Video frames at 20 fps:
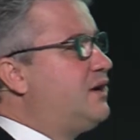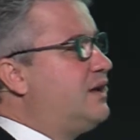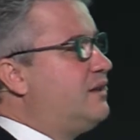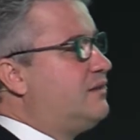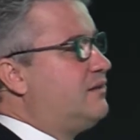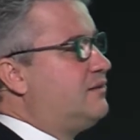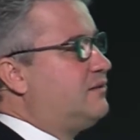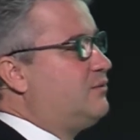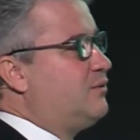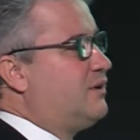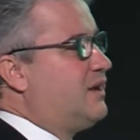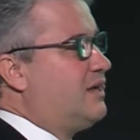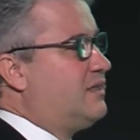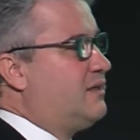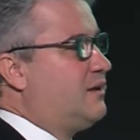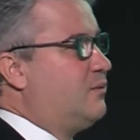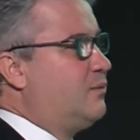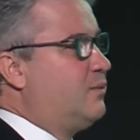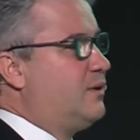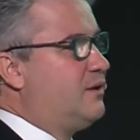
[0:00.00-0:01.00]
at it
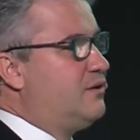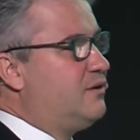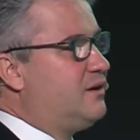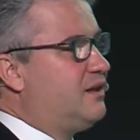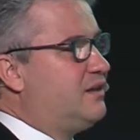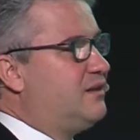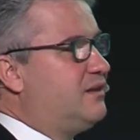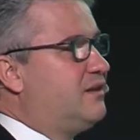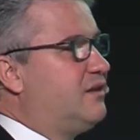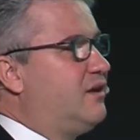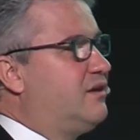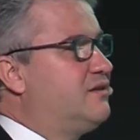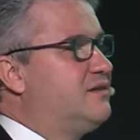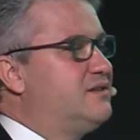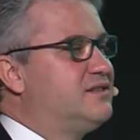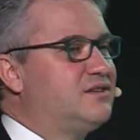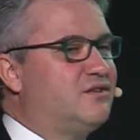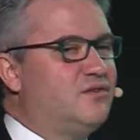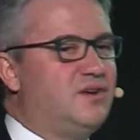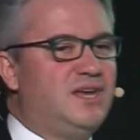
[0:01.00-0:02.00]
together. We look at it on the
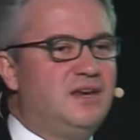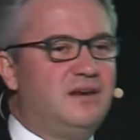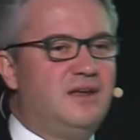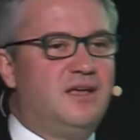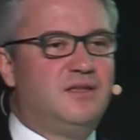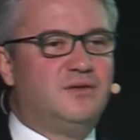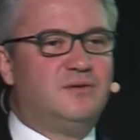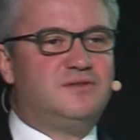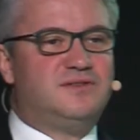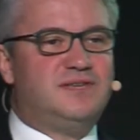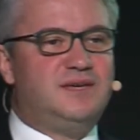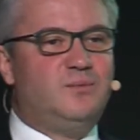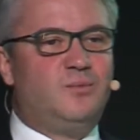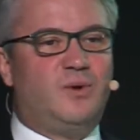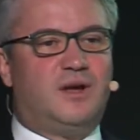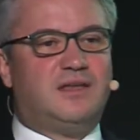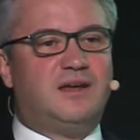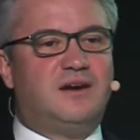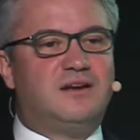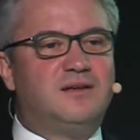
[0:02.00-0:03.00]
screen to see
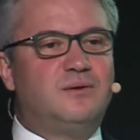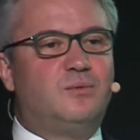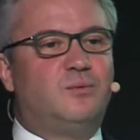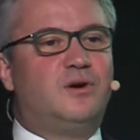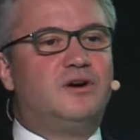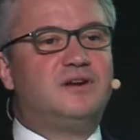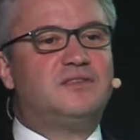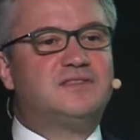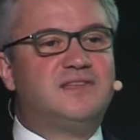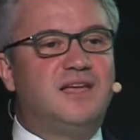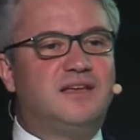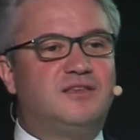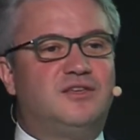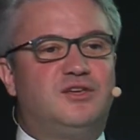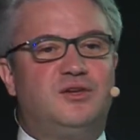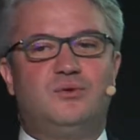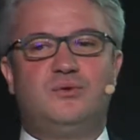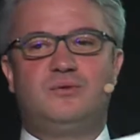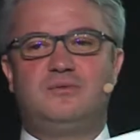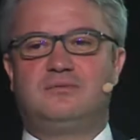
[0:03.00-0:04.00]
what are the words that
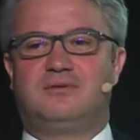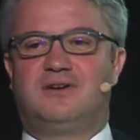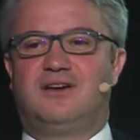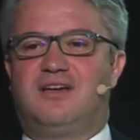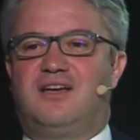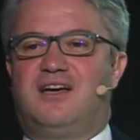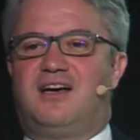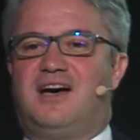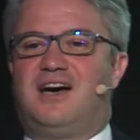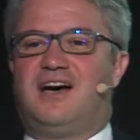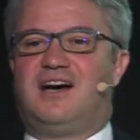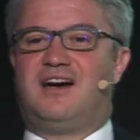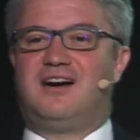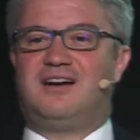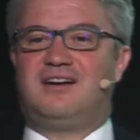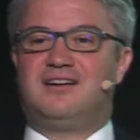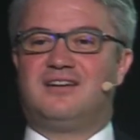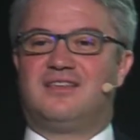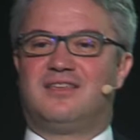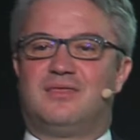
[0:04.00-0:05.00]
you
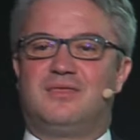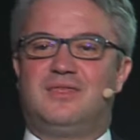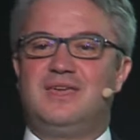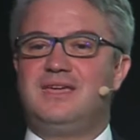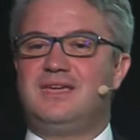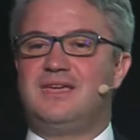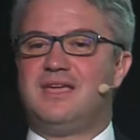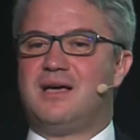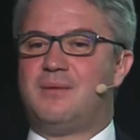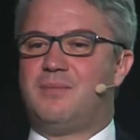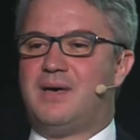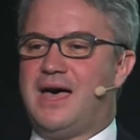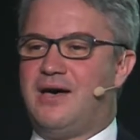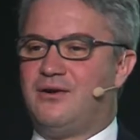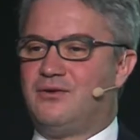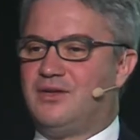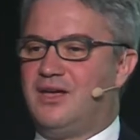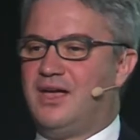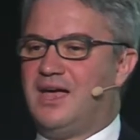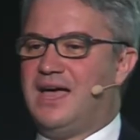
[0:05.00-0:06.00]
are thinking
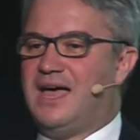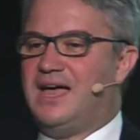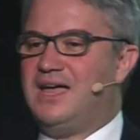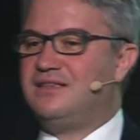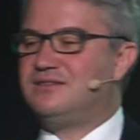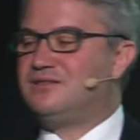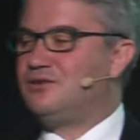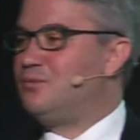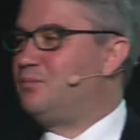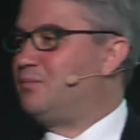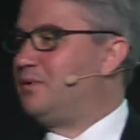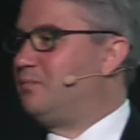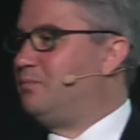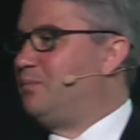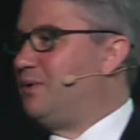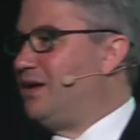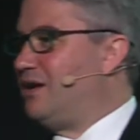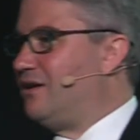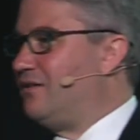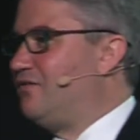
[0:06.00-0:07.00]
about as you
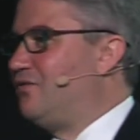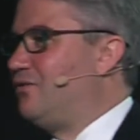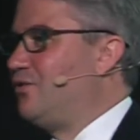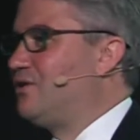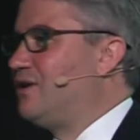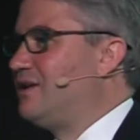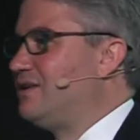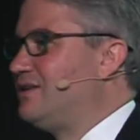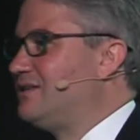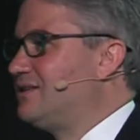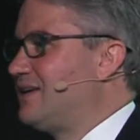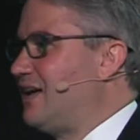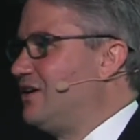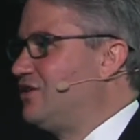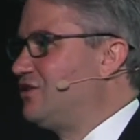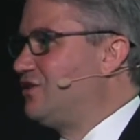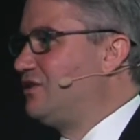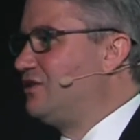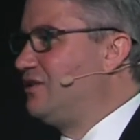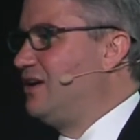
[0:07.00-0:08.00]
prepare for the
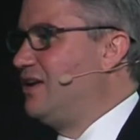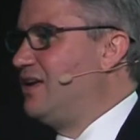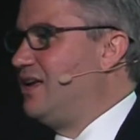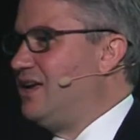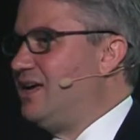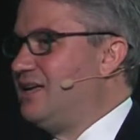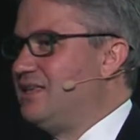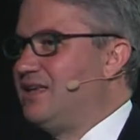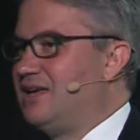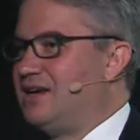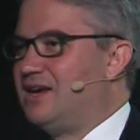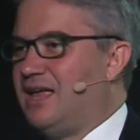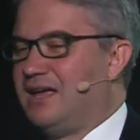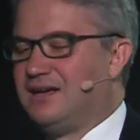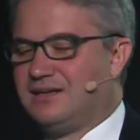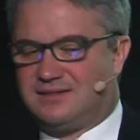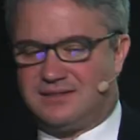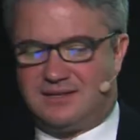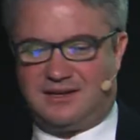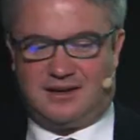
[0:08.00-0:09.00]
discussion in the
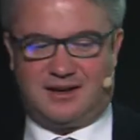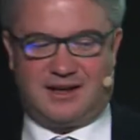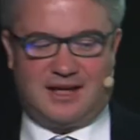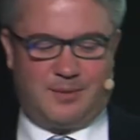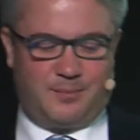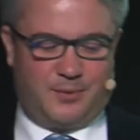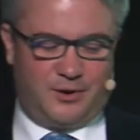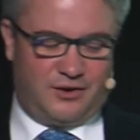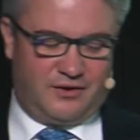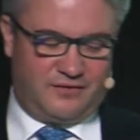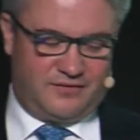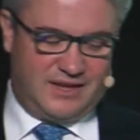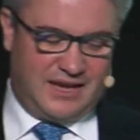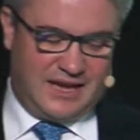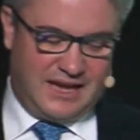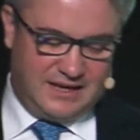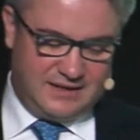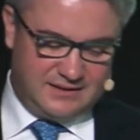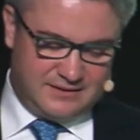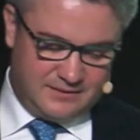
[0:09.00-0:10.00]
next couple of
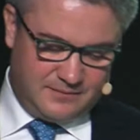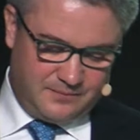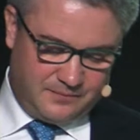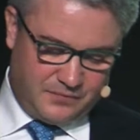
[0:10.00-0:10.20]
days.